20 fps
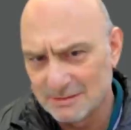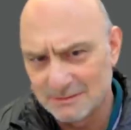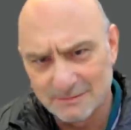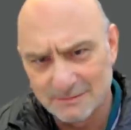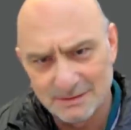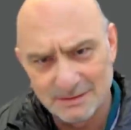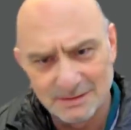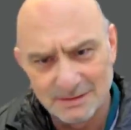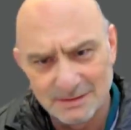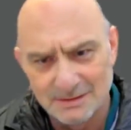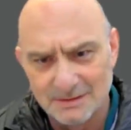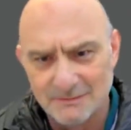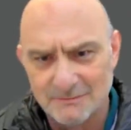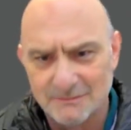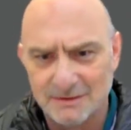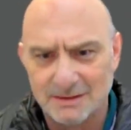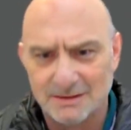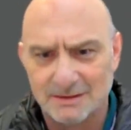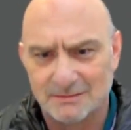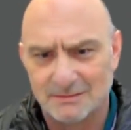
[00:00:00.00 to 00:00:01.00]
have had
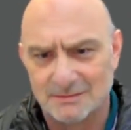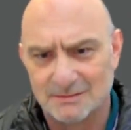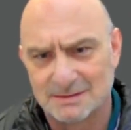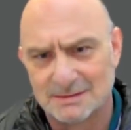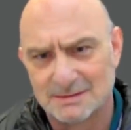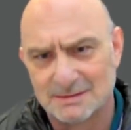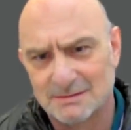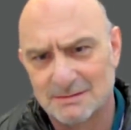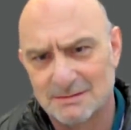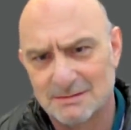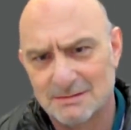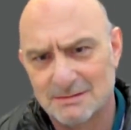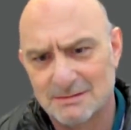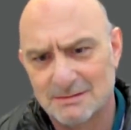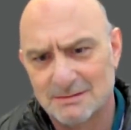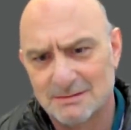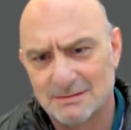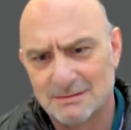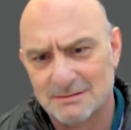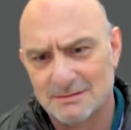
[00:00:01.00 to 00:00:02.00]
anything else.
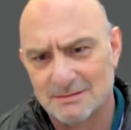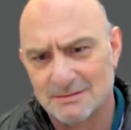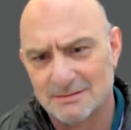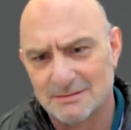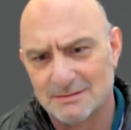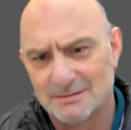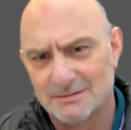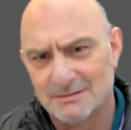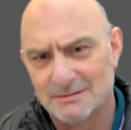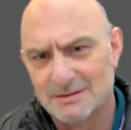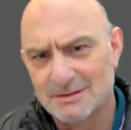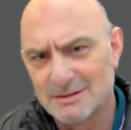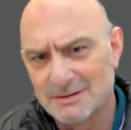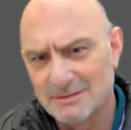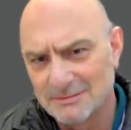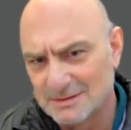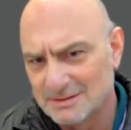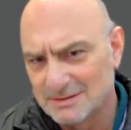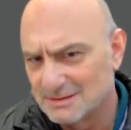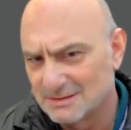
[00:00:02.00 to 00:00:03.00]
I
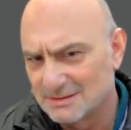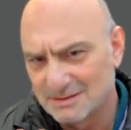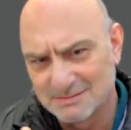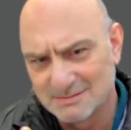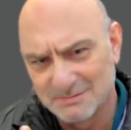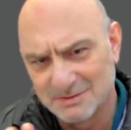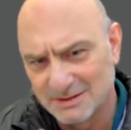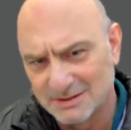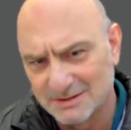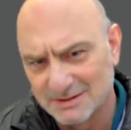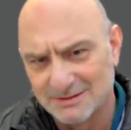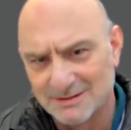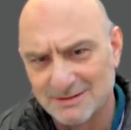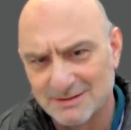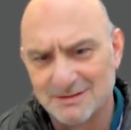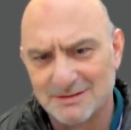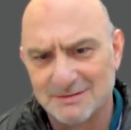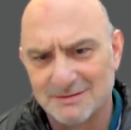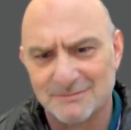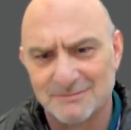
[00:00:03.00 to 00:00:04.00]
know it's
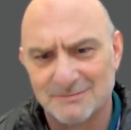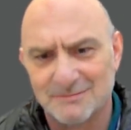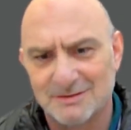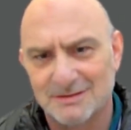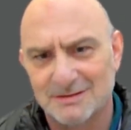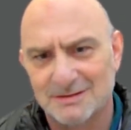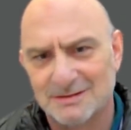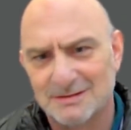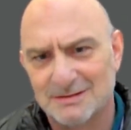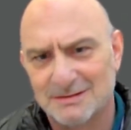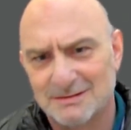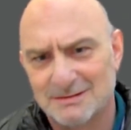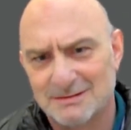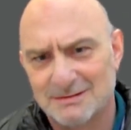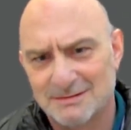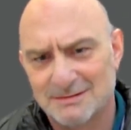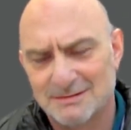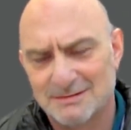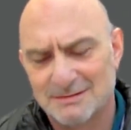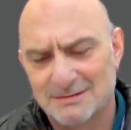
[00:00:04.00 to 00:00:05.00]
speculative, but...
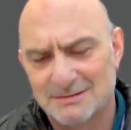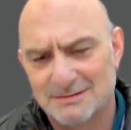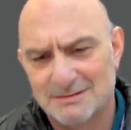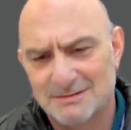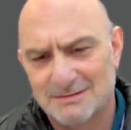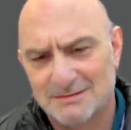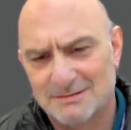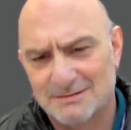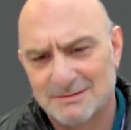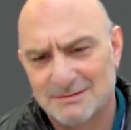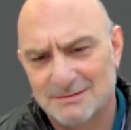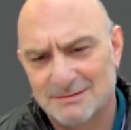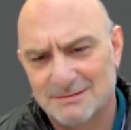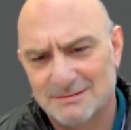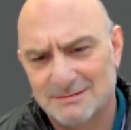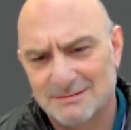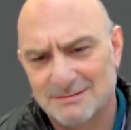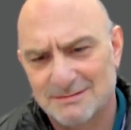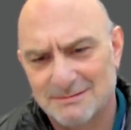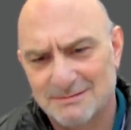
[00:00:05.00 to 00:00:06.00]

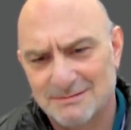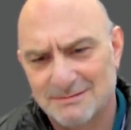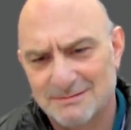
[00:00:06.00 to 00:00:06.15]
It's not